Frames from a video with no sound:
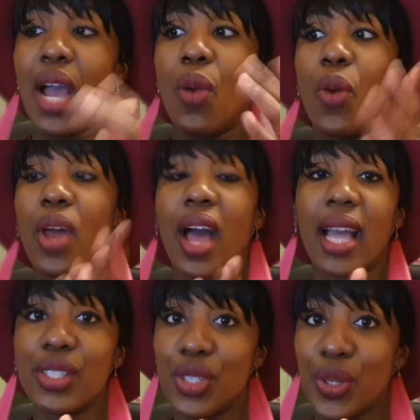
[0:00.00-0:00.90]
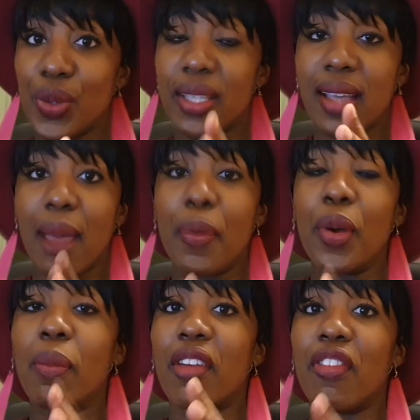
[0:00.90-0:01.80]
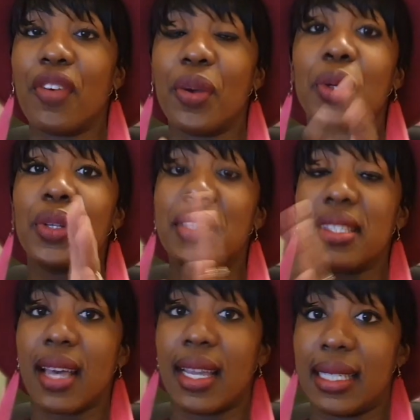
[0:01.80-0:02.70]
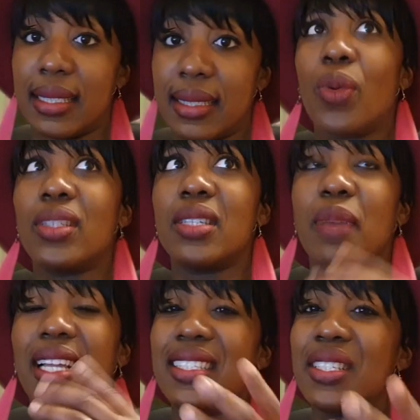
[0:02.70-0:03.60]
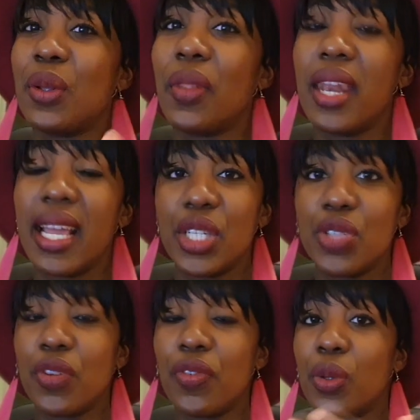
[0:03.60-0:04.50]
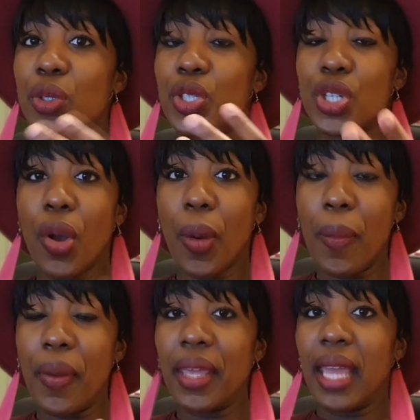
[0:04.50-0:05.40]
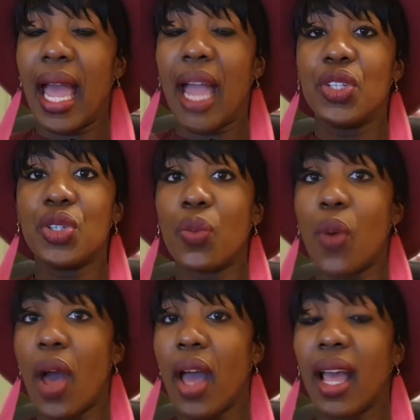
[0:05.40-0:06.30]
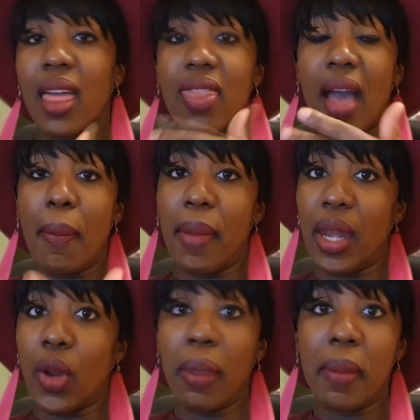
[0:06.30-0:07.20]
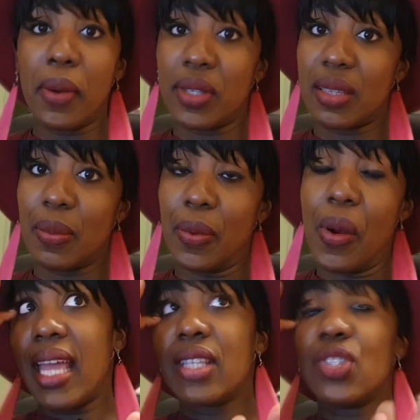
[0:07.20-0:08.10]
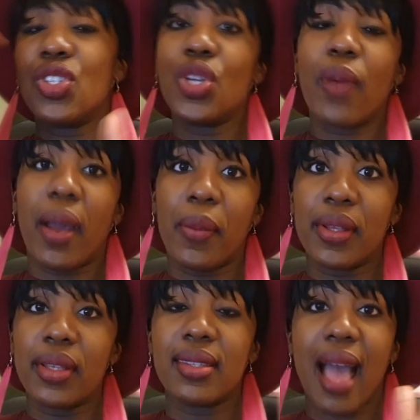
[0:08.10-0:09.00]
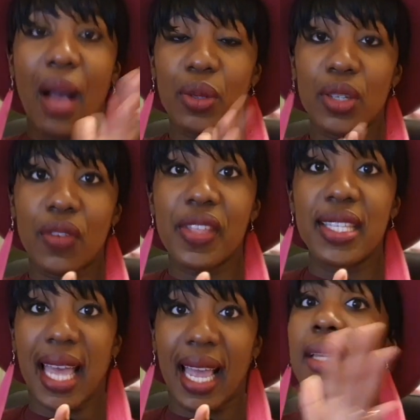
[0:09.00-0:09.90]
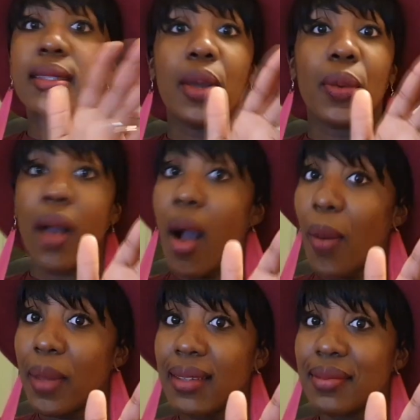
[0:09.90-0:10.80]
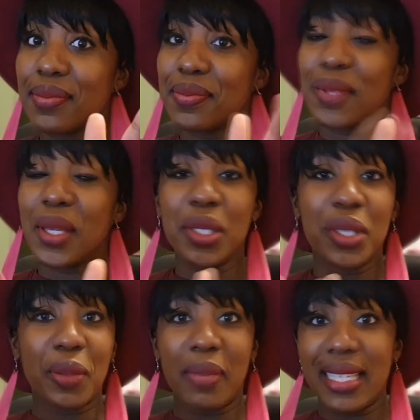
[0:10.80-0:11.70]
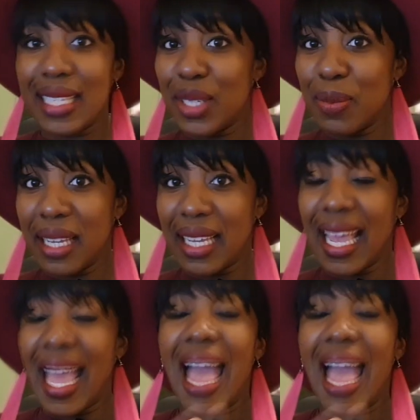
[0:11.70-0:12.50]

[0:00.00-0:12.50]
What I do is I put my phone on silent. Depending on the nature of your job and your work, that may not be possible. It's 2 hours out of the day. Don't call me, don't message me.